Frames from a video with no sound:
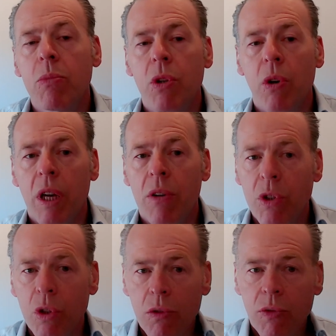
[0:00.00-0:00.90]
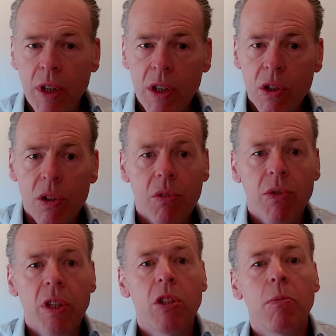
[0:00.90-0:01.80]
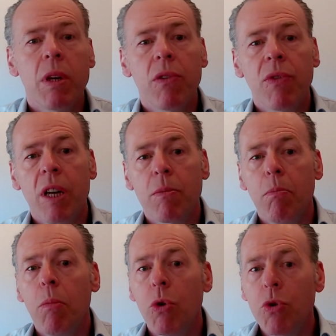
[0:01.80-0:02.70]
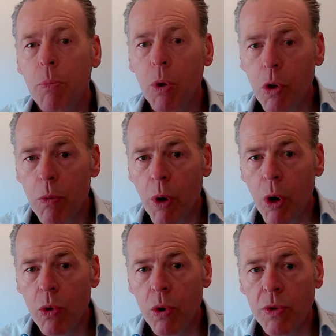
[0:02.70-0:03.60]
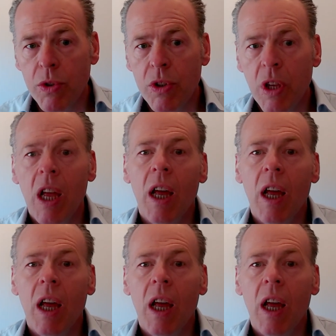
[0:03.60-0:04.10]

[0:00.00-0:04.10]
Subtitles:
So I have a certain feature. The feature may affect multiple components,